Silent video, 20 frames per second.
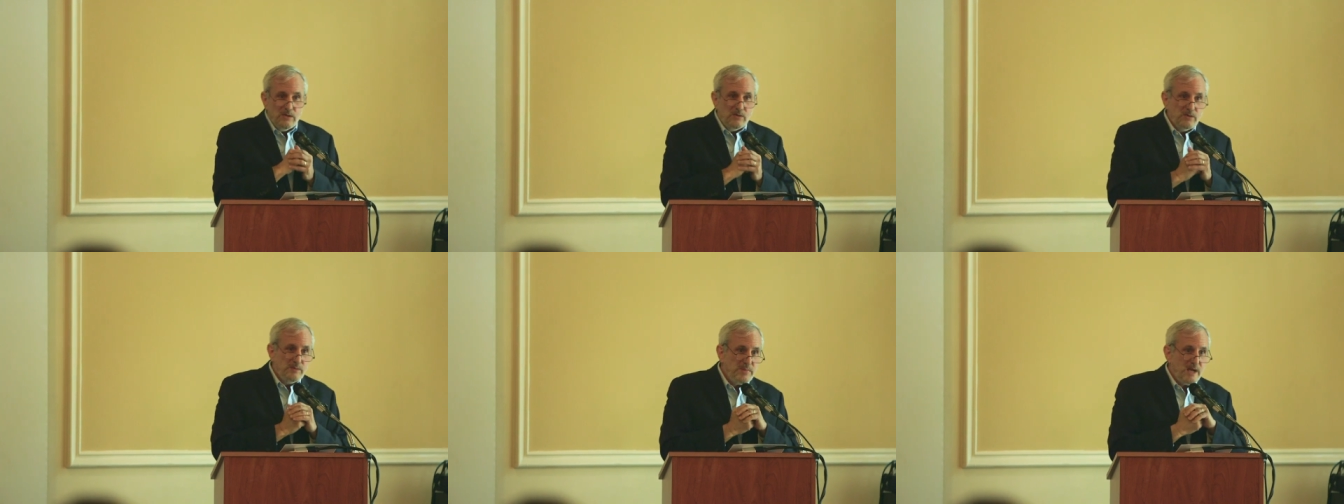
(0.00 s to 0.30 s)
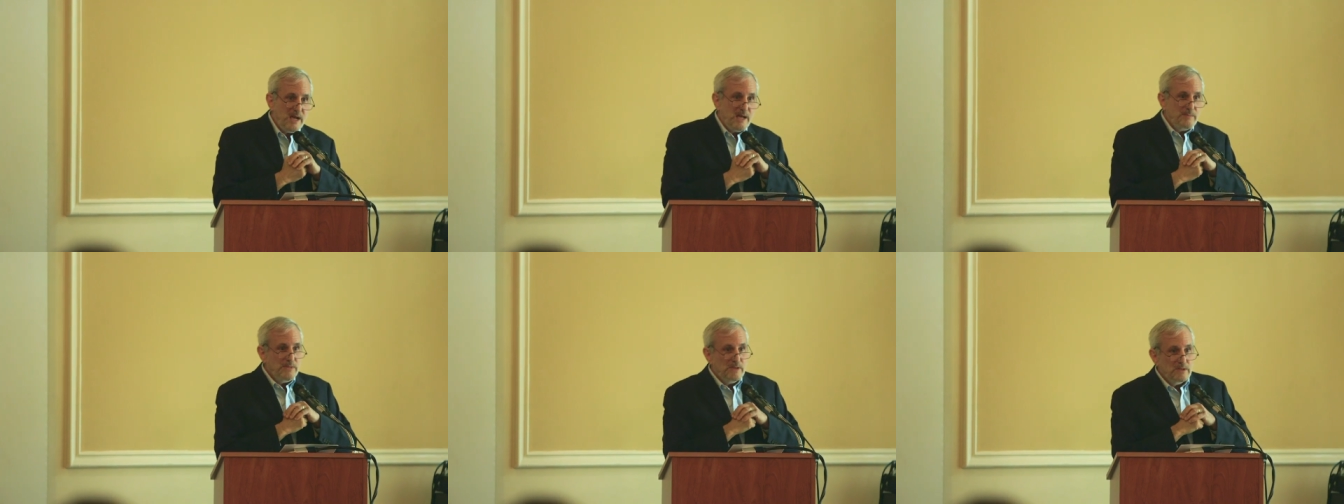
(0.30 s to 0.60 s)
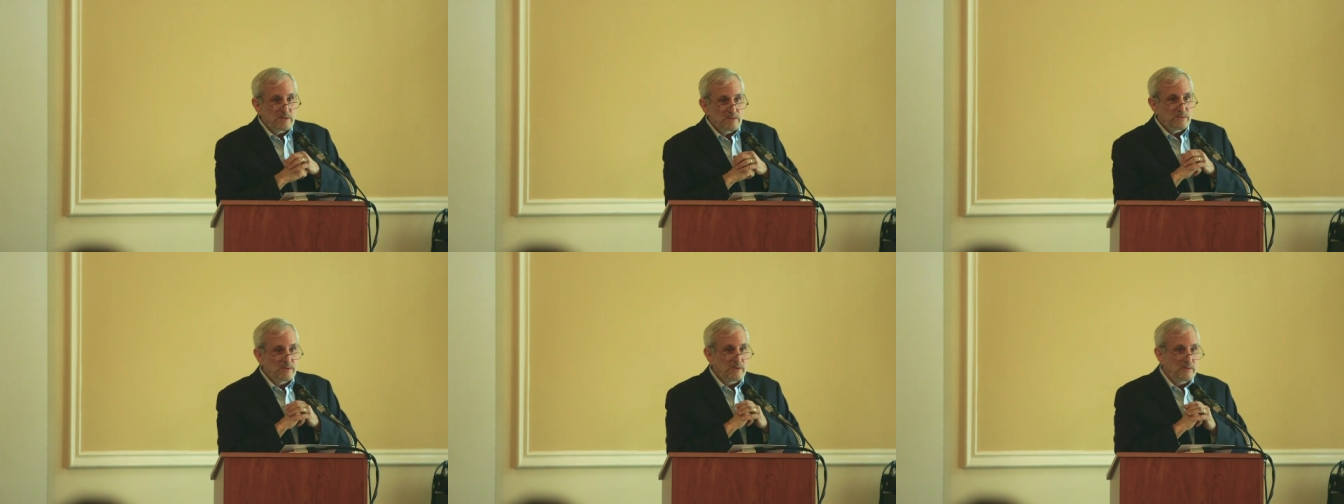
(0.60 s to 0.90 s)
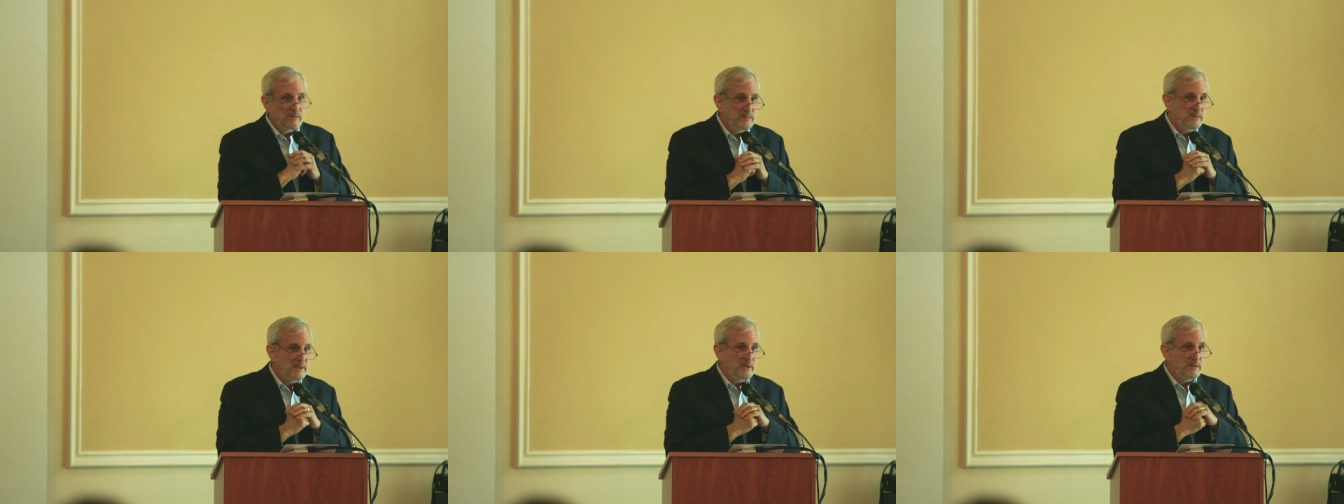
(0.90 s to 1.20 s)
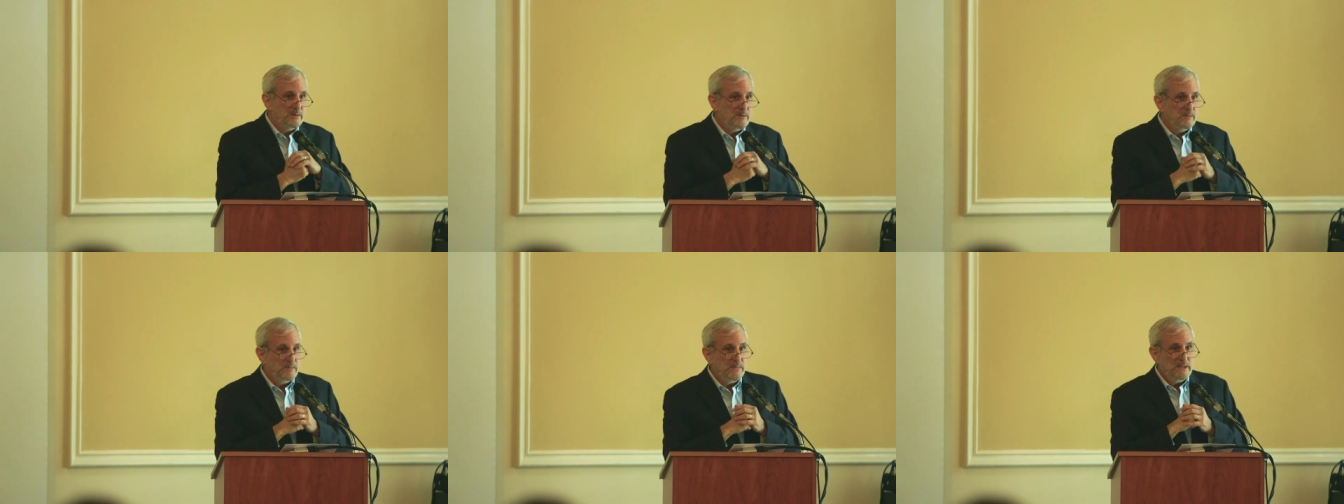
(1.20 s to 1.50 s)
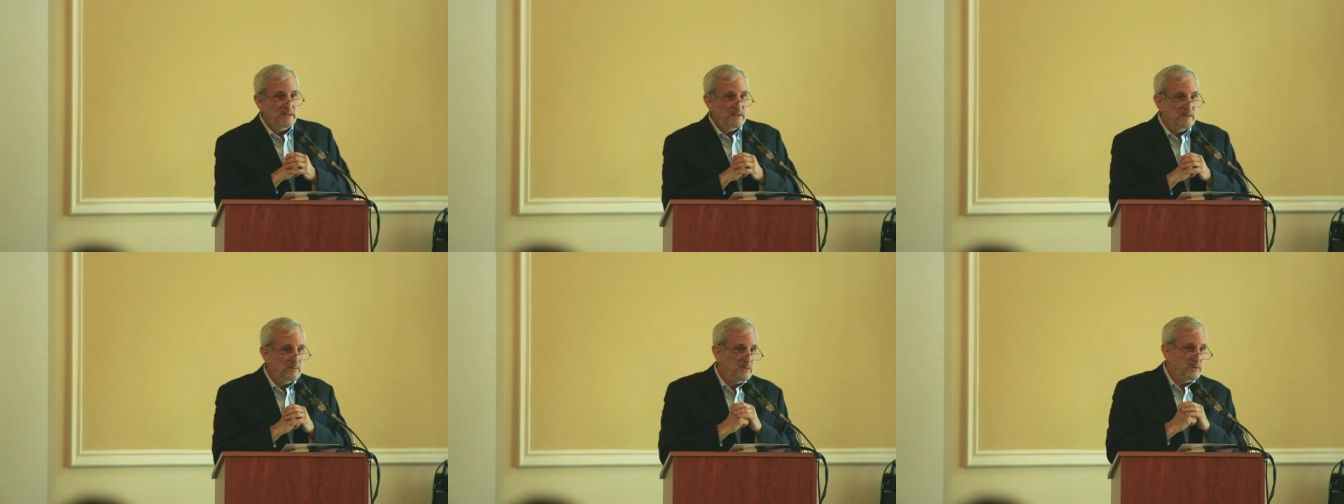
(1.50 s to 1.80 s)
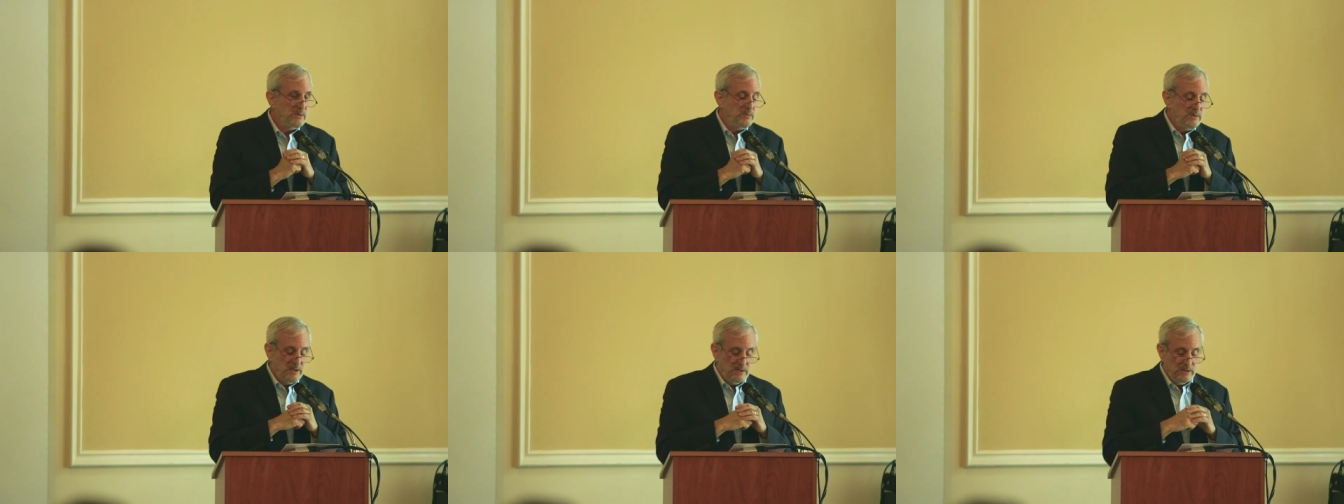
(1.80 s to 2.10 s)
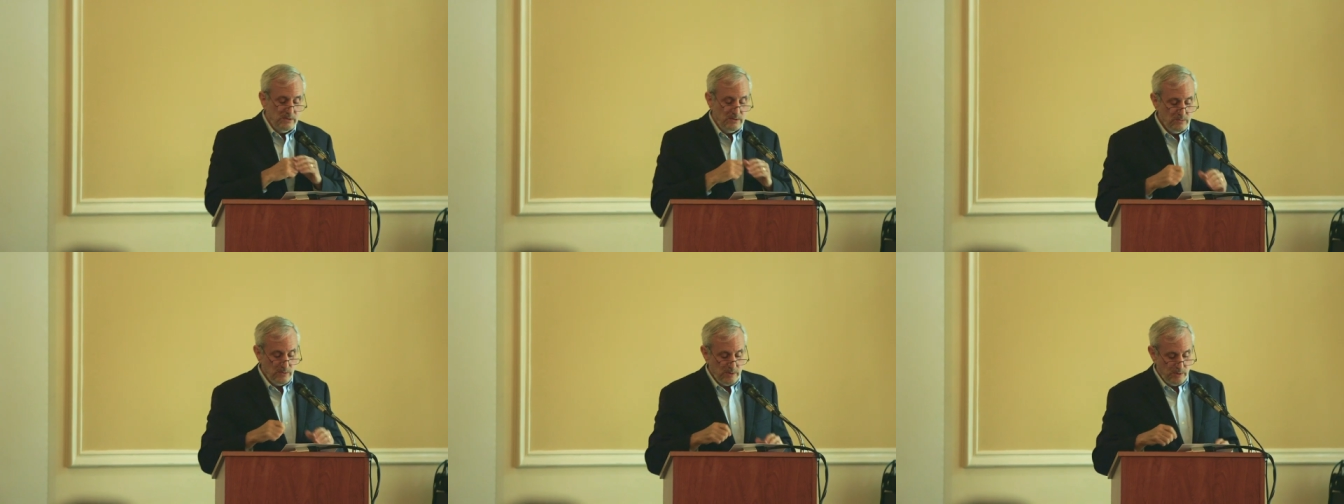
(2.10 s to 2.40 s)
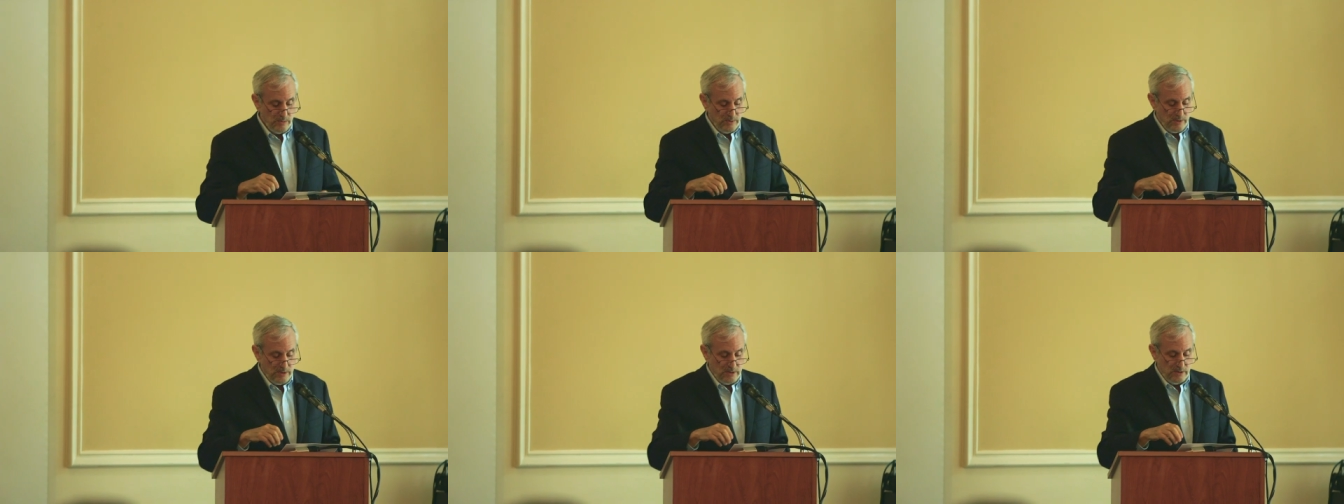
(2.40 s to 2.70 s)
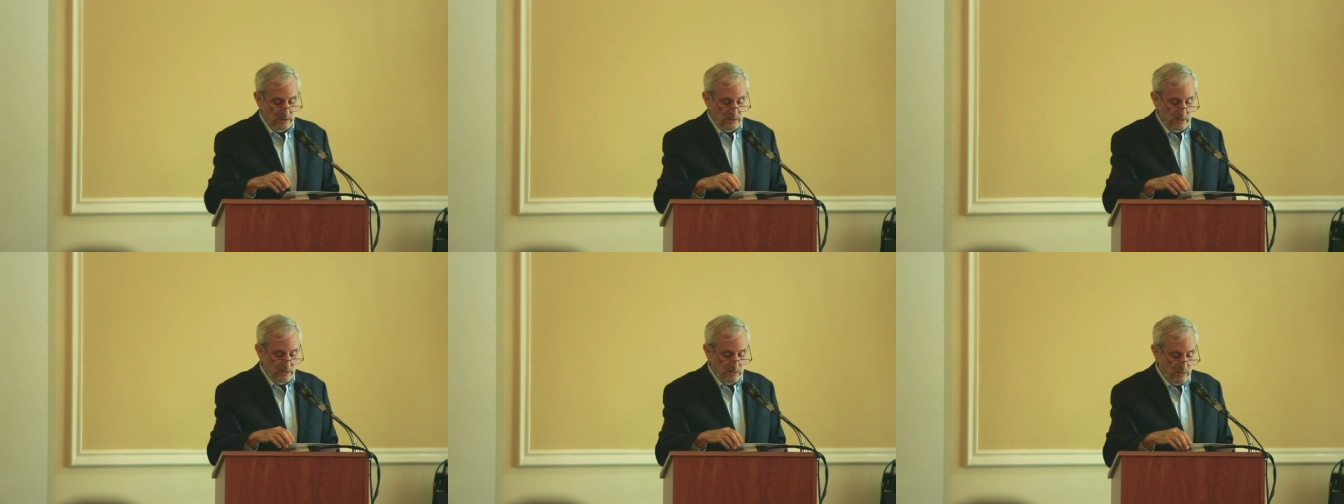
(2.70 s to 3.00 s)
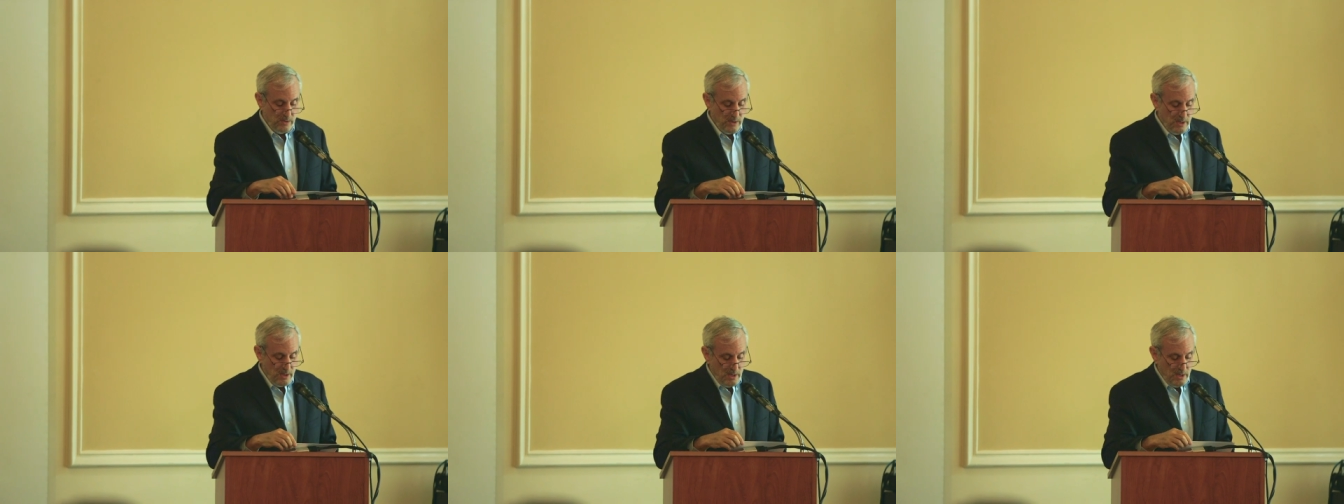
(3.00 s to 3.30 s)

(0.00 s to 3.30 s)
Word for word: oh, the populists will never be able to beat them, what are we gonna do, what are we gonna do?